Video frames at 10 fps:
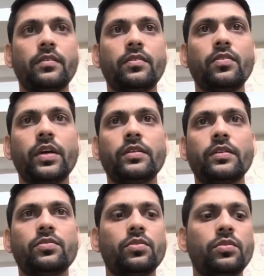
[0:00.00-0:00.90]
Okay,
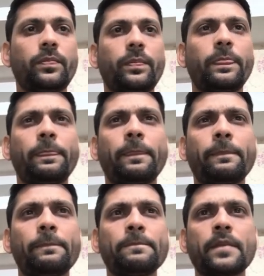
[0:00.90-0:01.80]
so
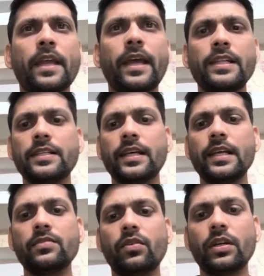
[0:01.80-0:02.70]
else
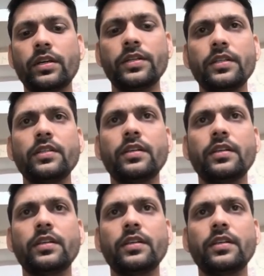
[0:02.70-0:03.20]
what condition?